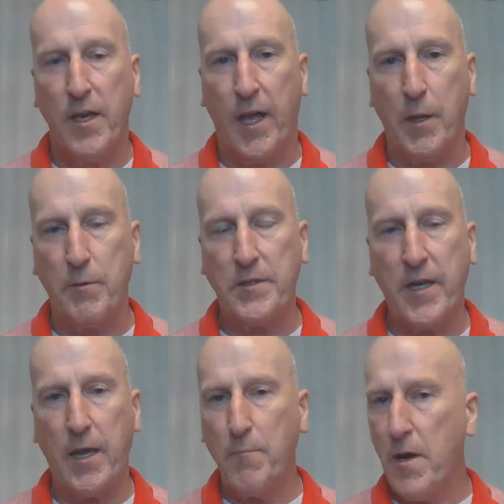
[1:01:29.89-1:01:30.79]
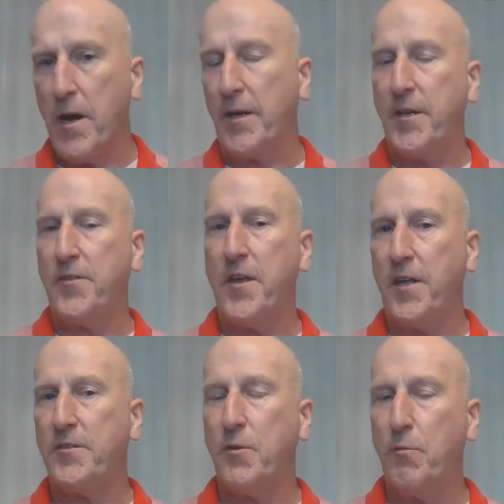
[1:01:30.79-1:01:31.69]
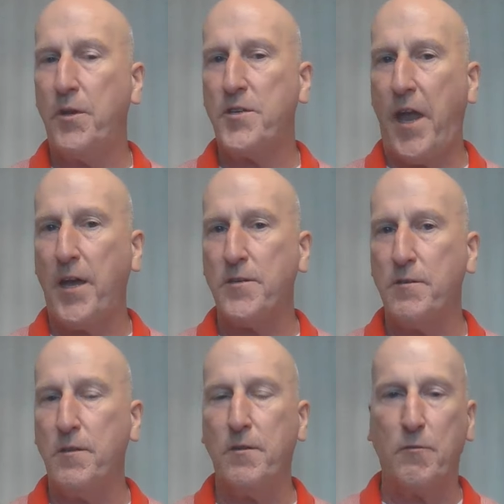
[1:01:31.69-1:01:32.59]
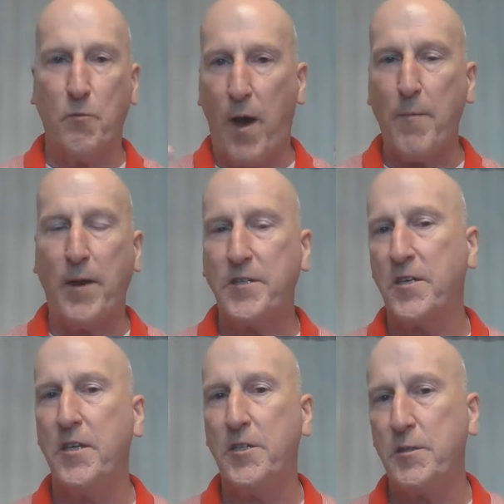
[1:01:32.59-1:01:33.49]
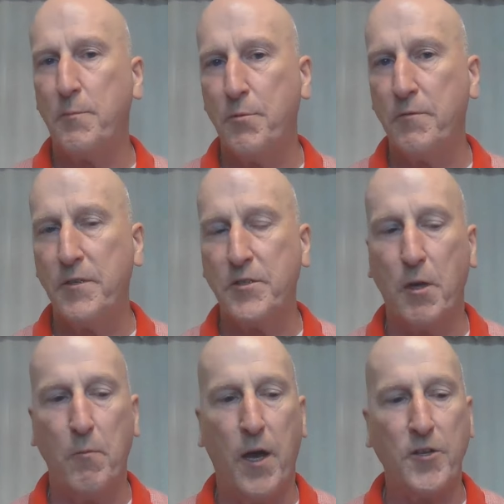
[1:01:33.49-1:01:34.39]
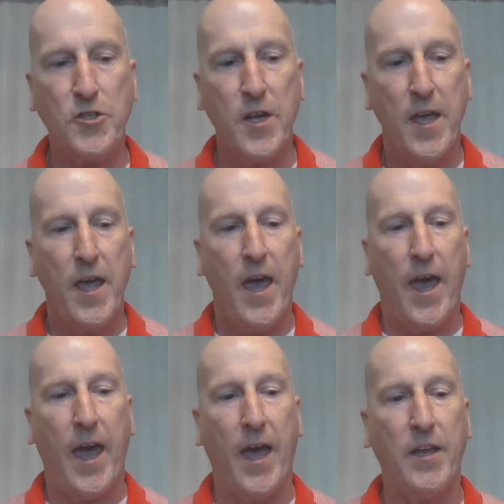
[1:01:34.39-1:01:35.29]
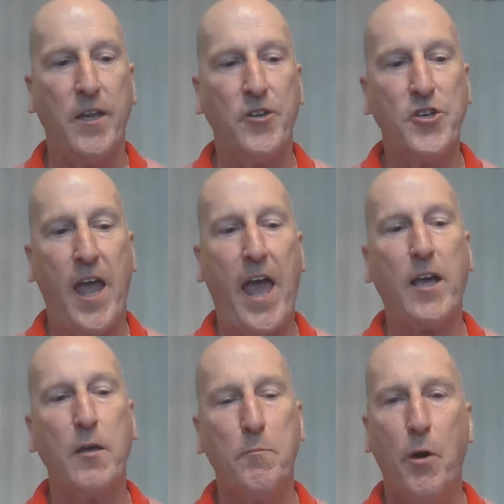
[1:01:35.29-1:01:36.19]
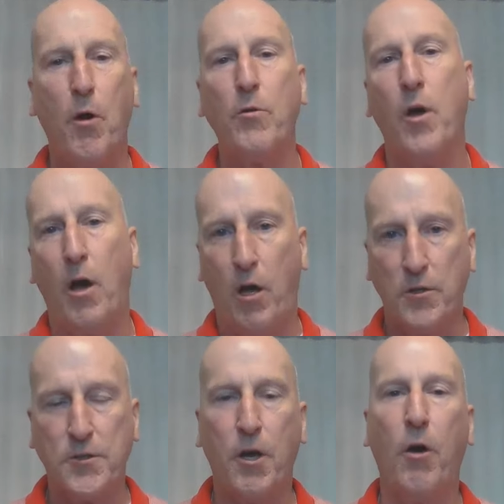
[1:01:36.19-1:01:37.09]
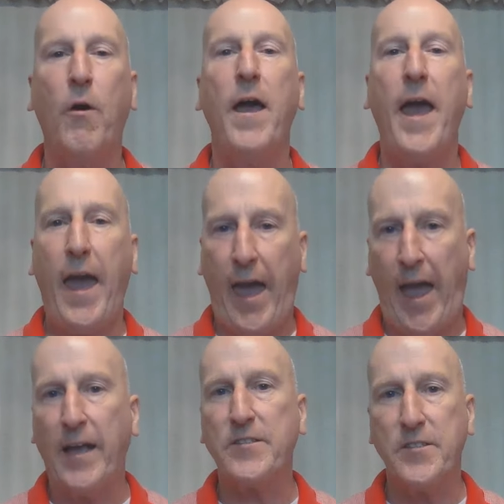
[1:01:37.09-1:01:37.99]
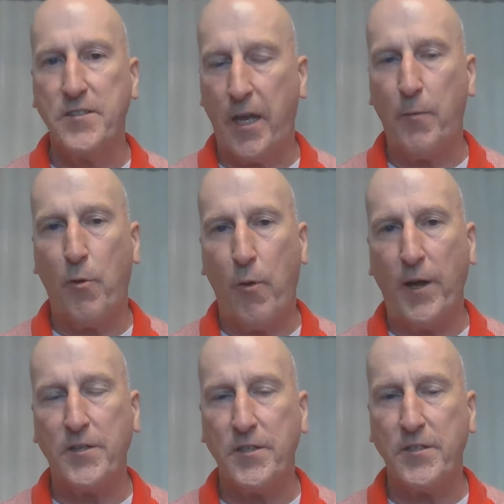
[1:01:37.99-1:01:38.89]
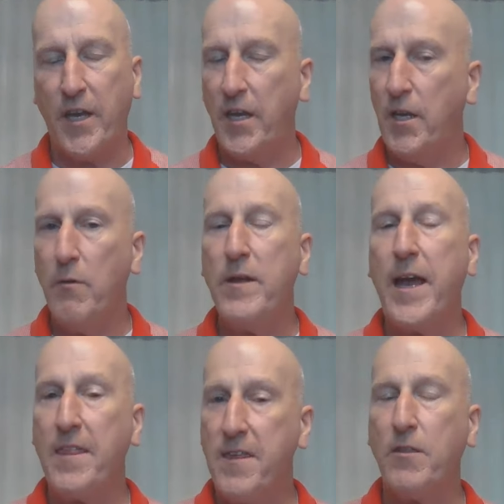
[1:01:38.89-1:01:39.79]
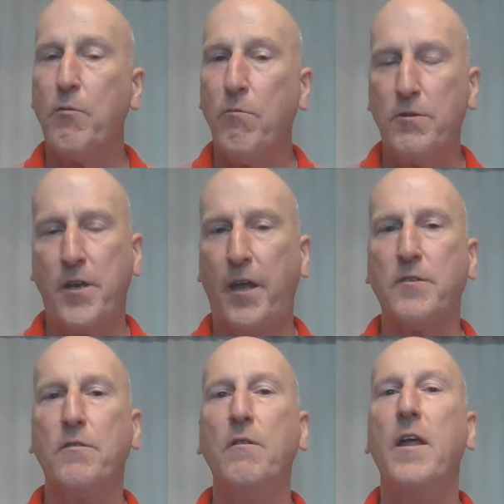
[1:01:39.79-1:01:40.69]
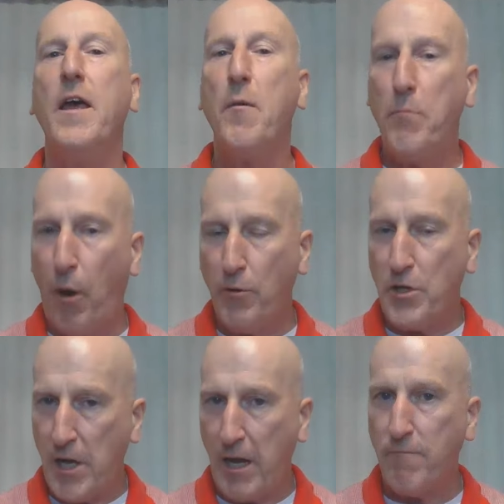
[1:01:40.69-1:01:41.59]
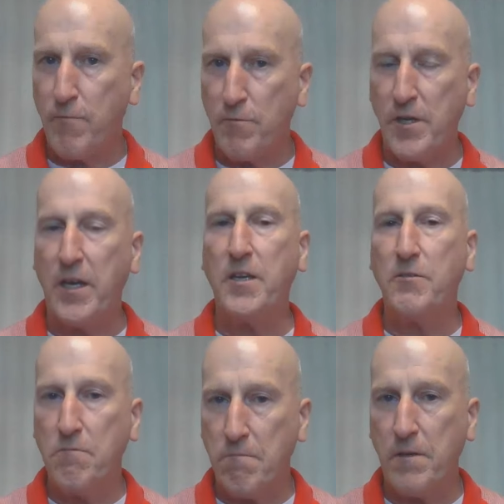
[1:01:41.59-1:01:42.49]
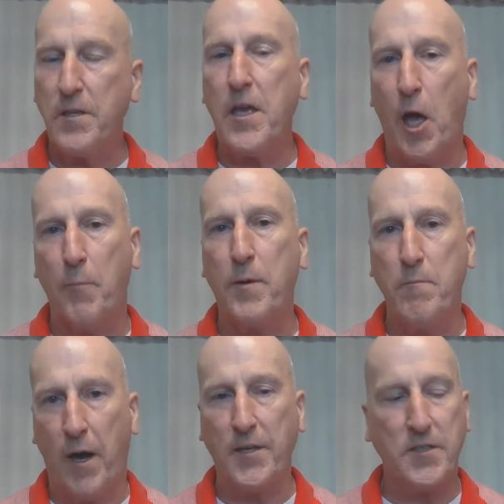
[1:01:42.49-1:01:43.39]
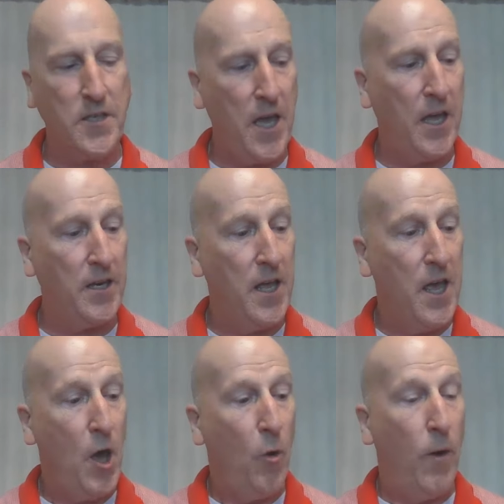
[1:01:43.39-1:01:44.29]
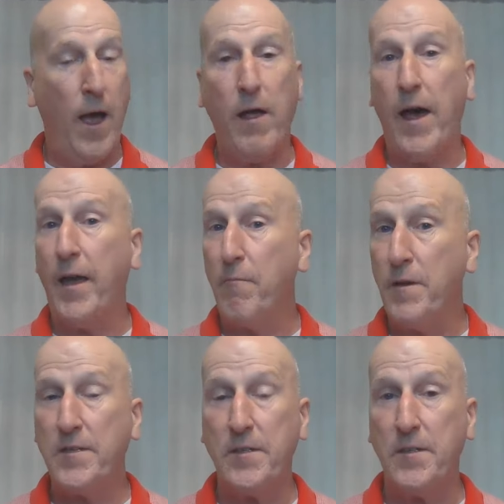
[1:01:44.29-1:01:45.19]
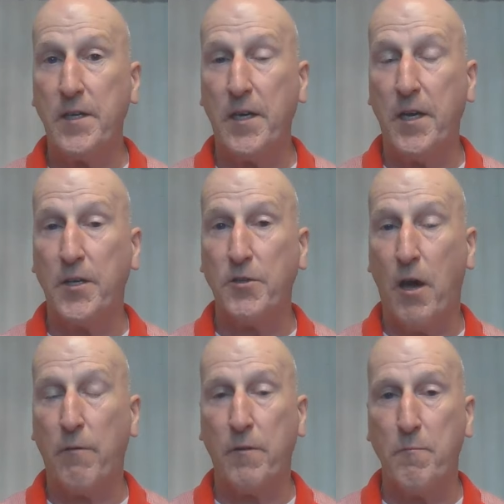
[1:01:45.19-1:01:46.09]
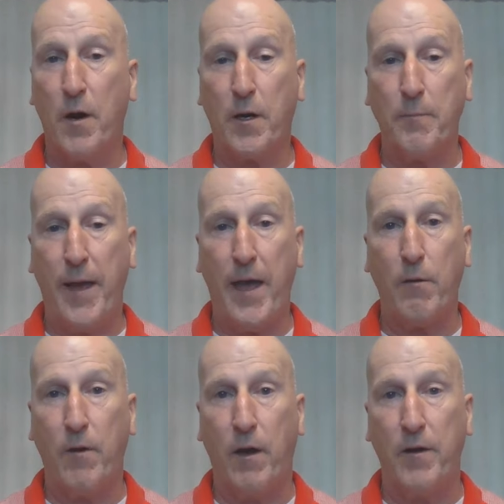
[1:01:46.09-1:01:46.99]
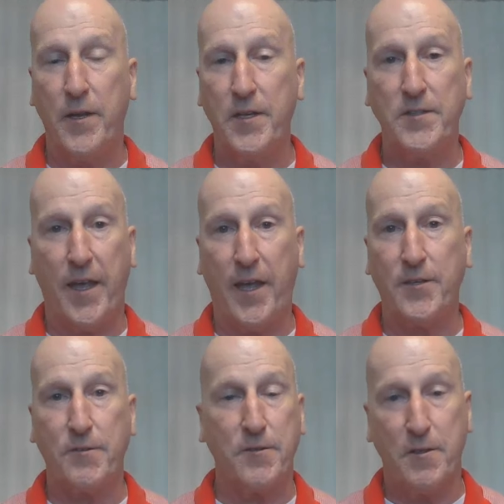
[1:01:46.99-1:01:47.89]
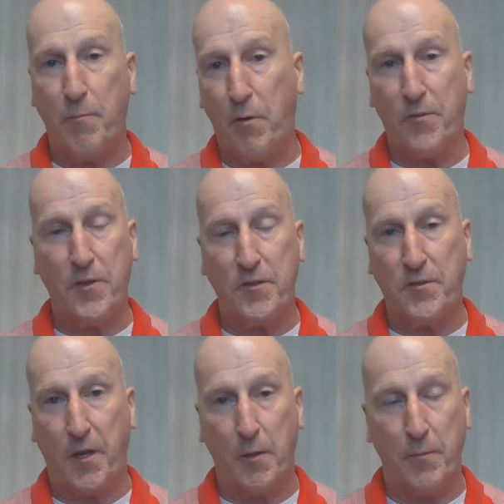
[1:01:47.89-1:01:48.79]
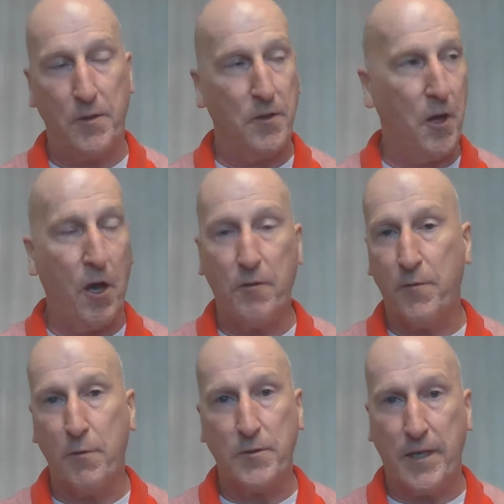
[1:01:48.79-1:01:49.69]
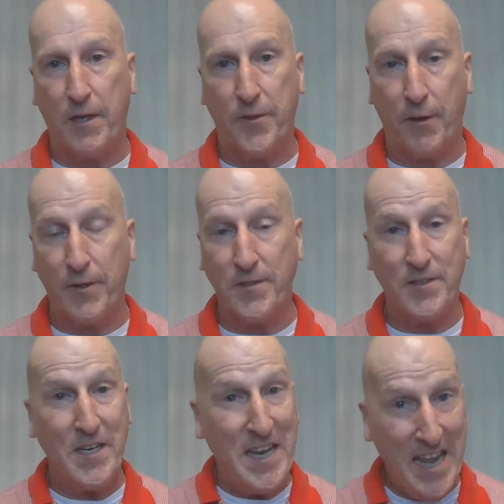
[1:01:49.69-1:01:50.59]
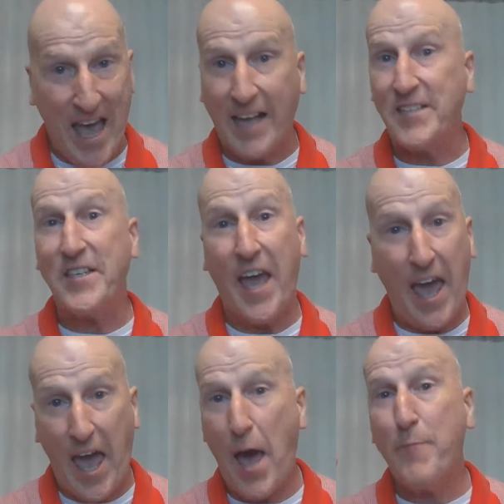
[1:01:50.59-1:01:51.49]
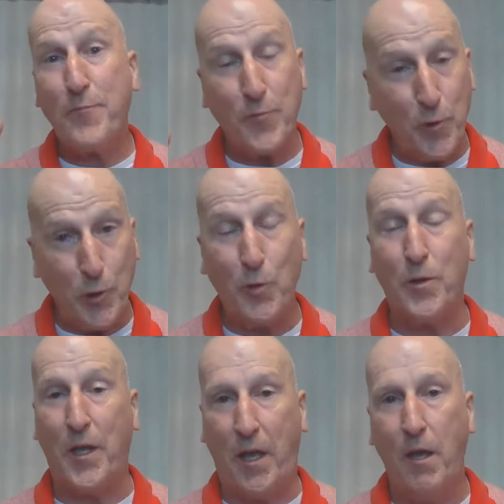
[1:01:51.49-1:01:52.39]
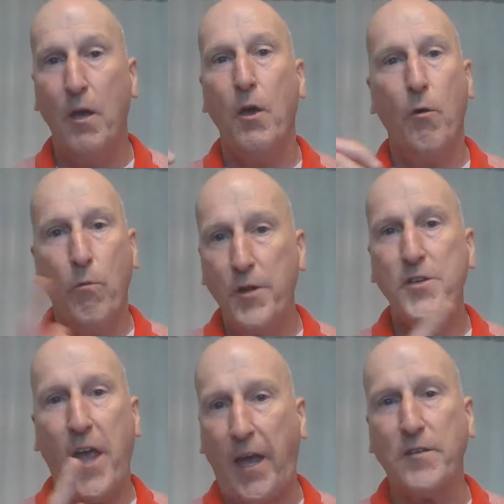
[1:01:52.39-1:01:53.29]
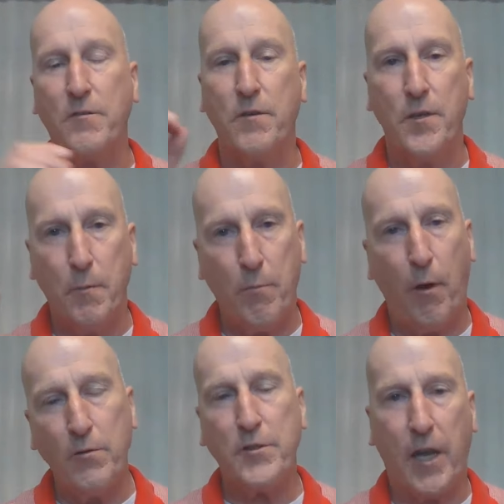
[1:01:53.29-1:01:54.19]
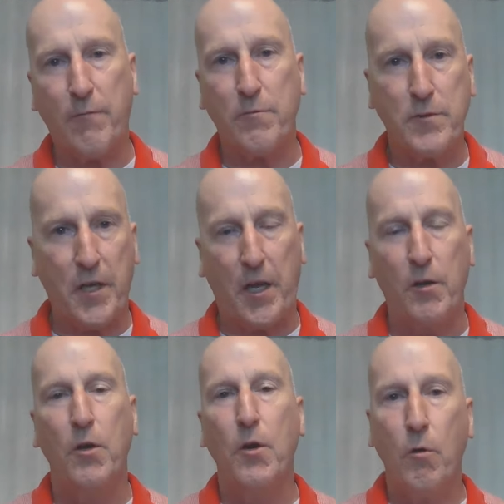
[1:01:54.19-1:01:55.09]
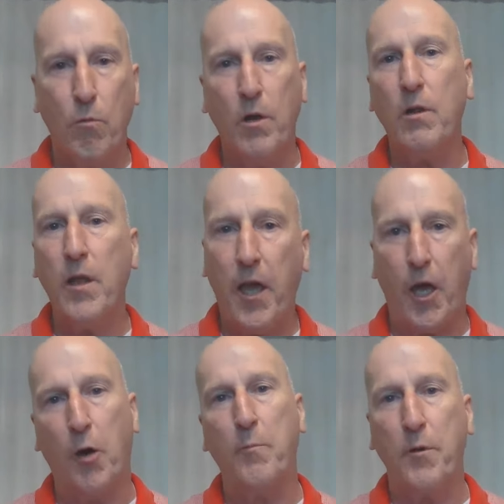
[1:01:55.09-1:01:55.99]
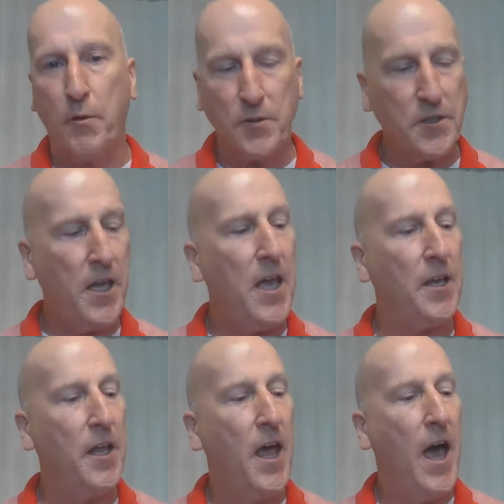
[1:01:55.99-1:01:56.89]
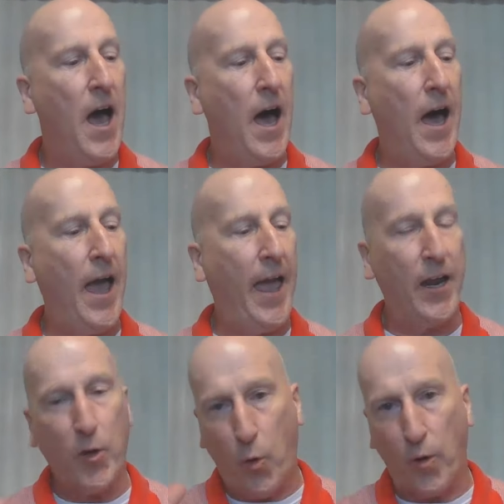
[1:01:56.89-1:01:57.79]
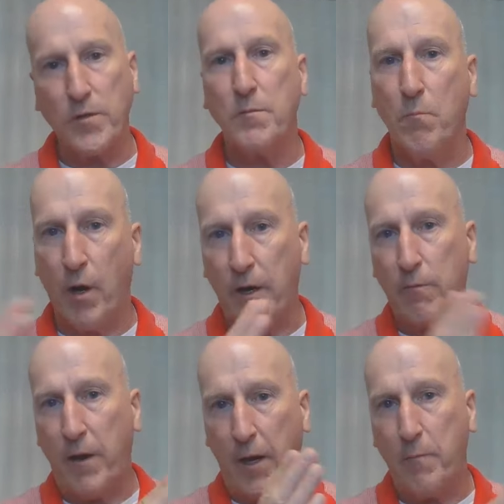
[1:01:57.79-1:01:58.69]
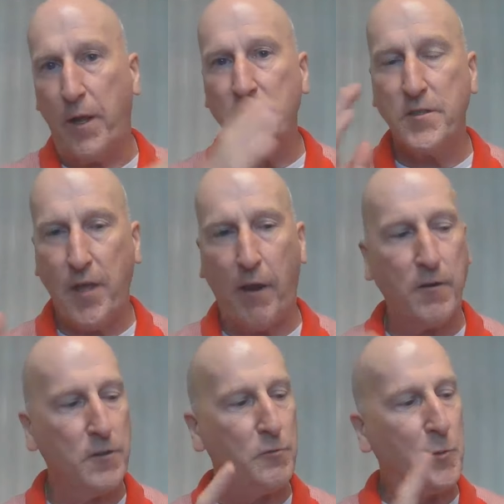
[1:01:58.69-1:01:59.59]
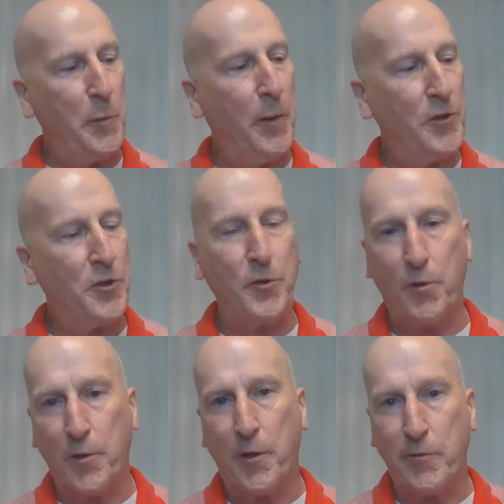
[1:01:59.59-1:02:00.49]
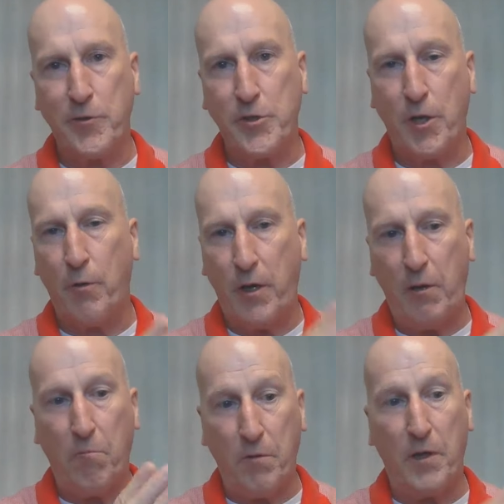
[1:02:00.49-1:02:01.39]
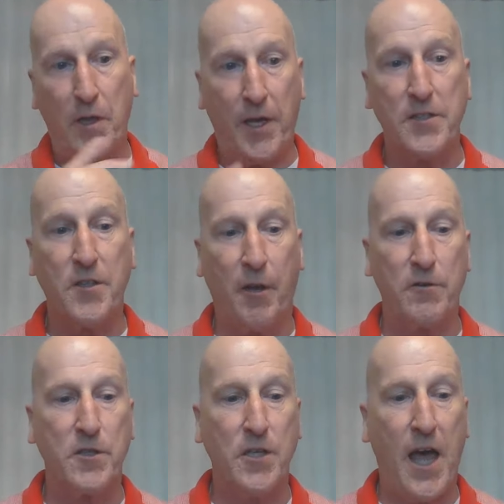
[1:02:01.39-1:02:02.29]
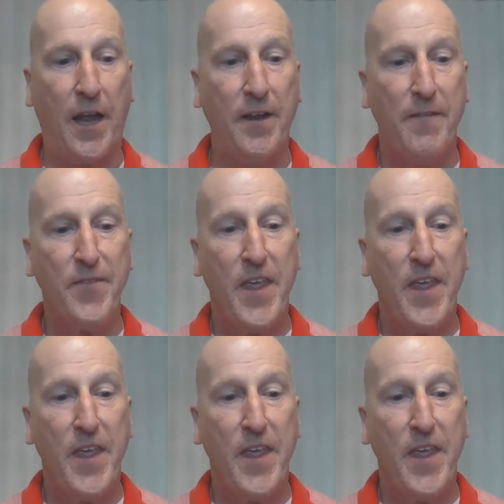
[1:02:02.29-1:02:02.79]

And he was saying, Mark, you think it's the witch hazel? Why my skin is improving so much? And Jack Capone also asked the same question, saying, you know what? I think the witch hazel post-shave routine is really helping my skin. Well, I recently talked with Mark Bagwell, and his answer to both of these gentlemen and all the viewers out there is yes, absolutely. Witch hazel in the post-shave routine will help your skin. And of course, Mark recommends Thayer's, as we mentioned earlier in the show. He really likes Thayer's a lot.